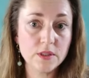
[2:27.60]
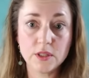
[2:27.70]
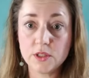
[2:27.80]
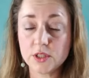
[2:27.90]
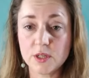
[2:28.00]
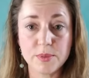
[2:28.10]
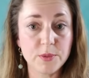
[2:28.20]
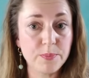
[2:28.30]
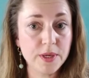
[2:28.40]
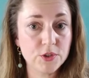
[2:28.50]
It can be a
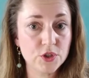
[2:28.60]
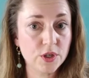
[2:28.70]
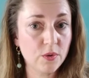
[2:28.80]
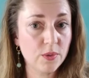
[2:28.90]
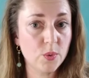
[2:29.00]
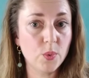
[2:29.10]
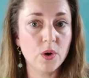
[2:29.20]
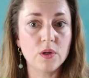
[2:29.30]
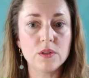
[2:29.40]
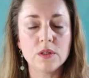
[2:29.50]
picture on the
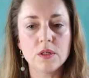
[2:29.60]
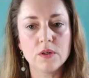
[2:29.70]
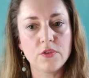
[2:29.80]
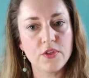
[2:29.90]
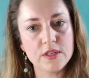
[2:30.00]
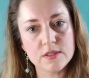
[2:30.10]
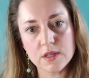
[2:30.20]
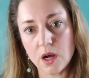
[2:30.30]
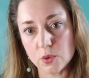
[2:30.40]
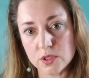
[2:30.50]
wall, things
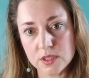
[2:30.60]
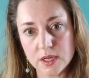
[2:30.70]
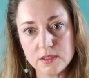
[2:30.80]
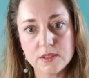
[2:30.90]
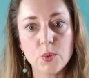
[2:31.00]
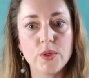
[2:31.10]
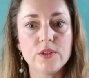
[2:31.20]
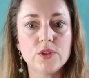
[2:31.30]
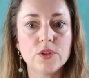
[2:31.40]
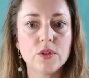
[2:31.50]
outside the
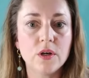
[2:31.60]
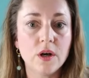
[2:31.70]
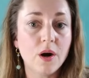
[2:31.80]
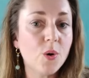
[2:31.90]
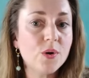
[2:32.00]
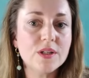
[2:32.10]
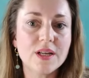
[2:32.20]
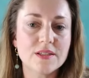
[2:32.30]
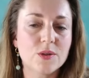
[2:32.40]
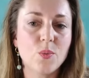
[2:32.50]
window, or a
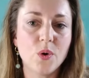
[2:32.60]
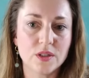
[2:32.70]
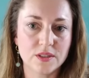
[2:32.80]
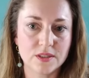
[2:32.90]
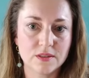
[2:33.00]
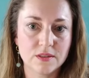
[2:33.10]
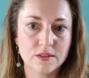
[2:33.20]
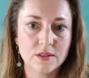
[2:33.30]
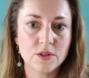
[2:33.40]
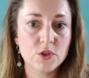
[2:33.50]
glass of water.
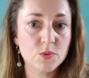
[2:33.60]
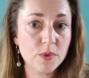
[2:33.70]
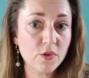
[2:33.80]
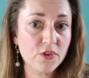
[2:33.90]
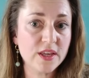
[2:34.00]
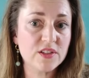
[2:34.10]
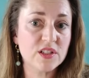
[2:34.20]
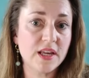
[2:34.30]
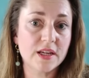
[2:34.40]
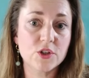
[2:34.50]
Small things
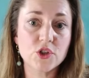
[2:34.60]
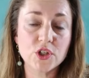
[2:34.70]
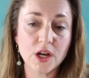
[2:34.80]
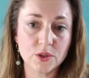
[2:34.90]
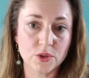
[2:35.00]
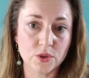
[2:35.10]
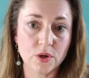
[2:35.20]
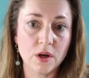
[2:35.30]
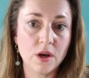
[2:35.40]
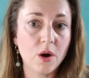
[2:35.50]
like a shadow
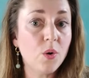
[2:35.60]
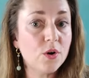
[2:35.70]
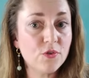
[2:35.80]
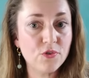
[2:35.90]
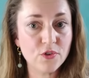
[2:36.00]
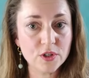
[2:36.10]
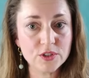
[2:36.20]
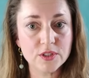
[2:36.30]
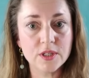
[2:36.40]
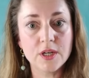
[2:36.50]
or a
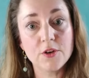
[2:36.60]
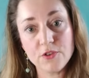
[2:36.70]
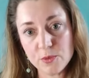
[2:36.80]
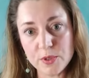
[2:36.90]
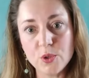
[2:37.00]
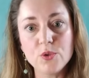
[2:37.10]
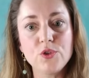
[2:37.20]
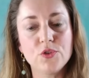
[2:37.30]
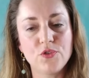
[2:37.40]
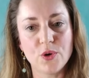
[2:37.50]
photo will be good
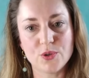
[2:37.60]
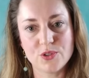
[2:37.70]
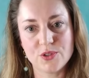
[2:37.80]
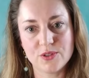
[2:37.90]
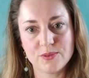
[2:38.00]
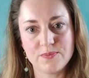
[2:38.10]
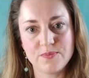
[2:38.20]
to focus on.